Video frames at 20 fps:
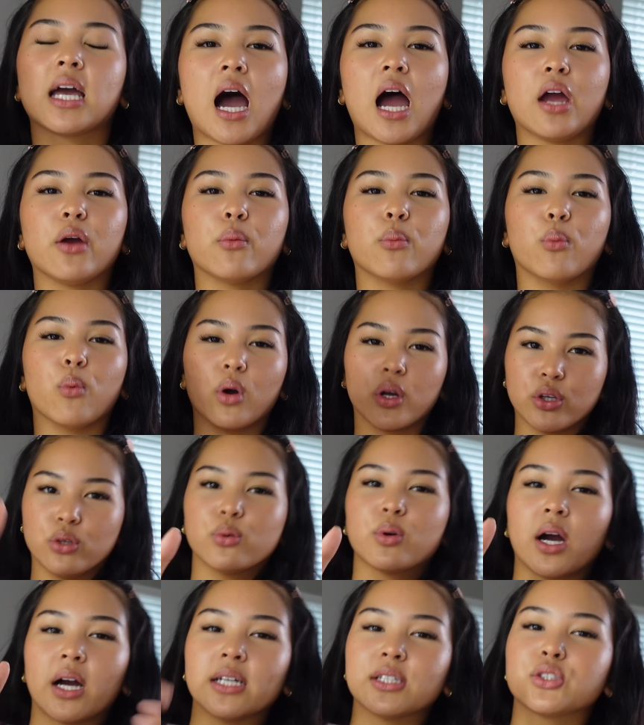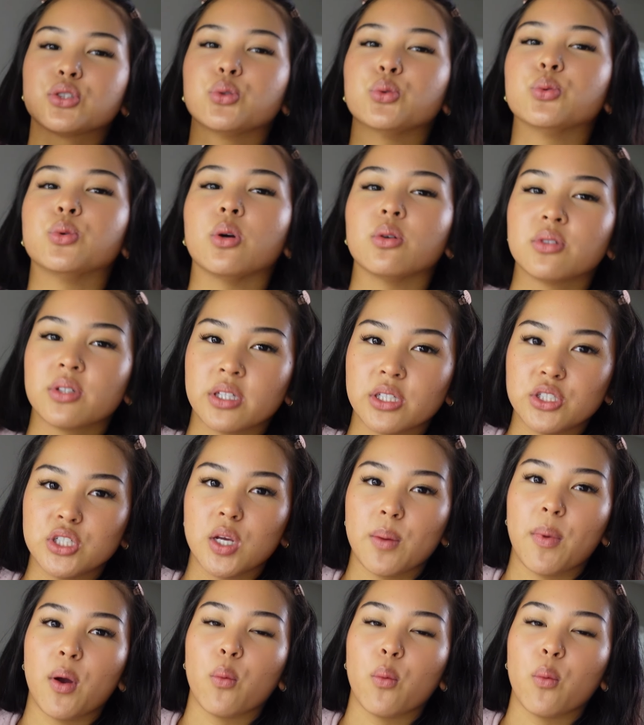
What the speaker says: I want you guys to go to the gym.